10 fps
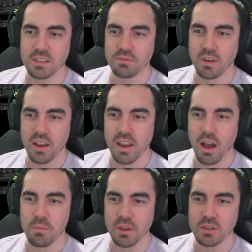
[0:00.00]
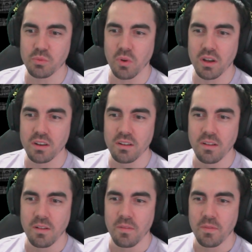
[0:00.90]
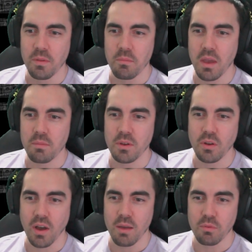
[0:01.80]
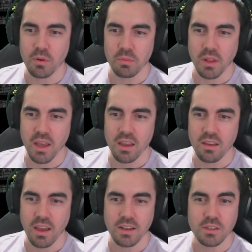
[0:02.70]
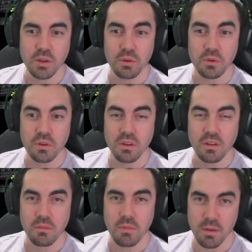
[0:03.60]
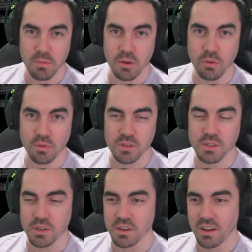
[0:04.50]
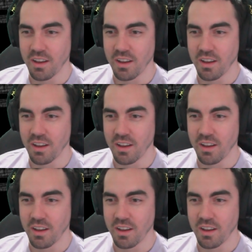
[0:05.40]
to find out because 1, made me not able to play, and 2, made me not want to.